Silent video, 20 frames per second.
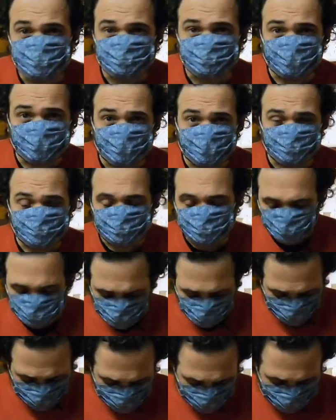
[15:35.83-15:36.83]
in the evening, I'll have a
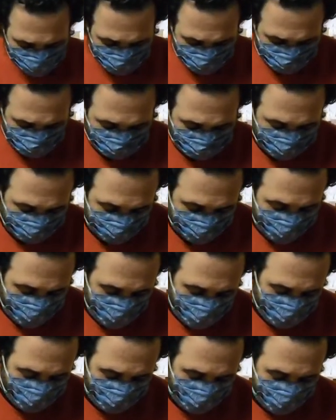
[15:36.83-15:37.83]
Brusseleir.
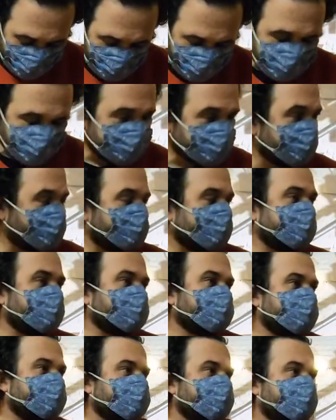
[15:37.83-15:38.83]
But
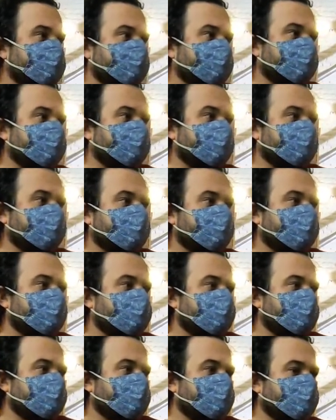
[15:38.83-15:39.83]
uh,
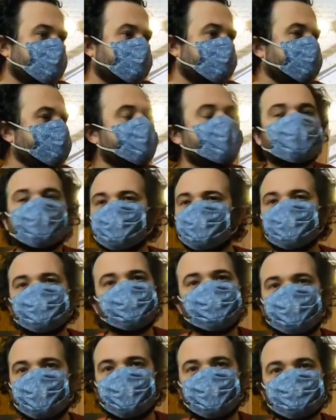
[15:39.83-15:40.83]
but yeah,
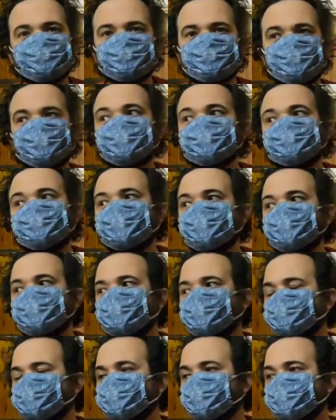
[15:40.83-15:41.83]
even that because then
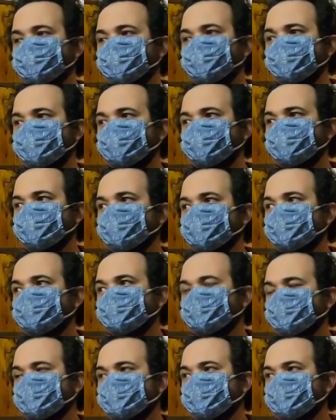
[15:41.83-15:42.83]
you're for me.
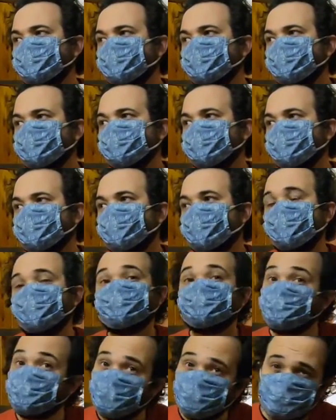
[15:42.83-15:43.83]

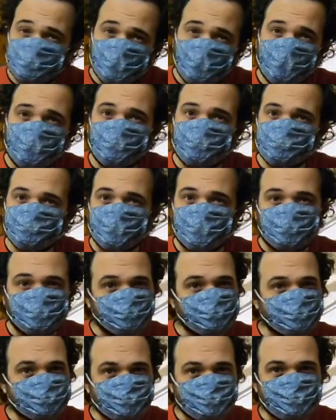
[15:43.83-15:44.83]
I don't know, so I
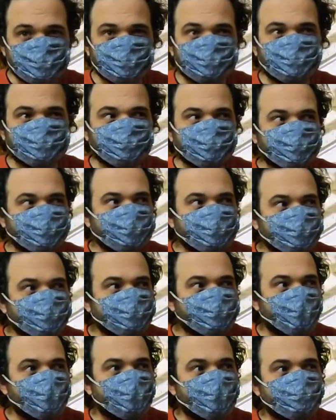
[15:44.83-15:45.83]
don't want to insult it. But for me,
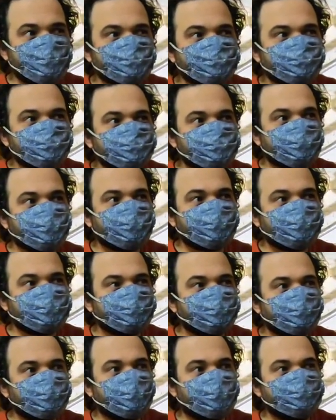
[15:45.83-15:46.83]
you almost you turn
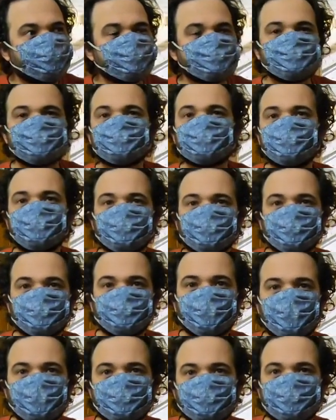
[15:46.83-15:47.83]
into a business owner
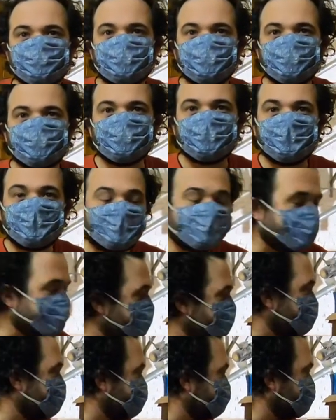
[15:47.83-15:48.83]
rather than
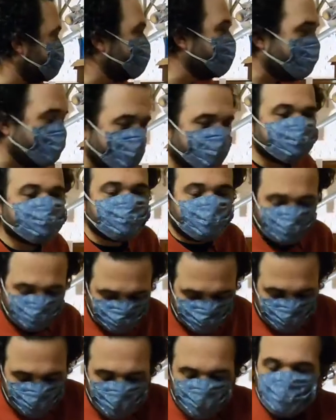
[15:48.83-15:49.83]
here. You know, on
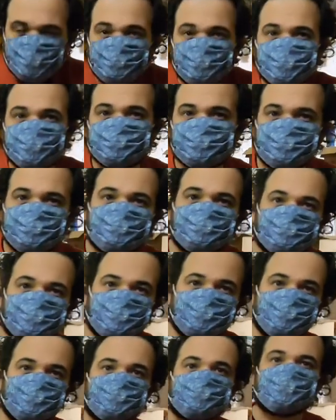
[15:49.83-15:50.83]
Saturday I come here to cut
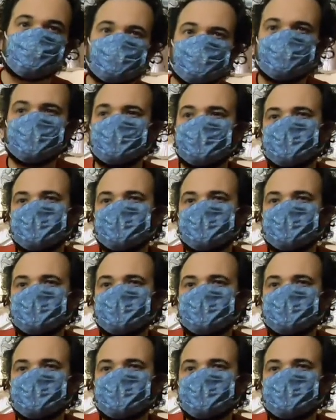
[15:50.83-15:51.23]
my ginger.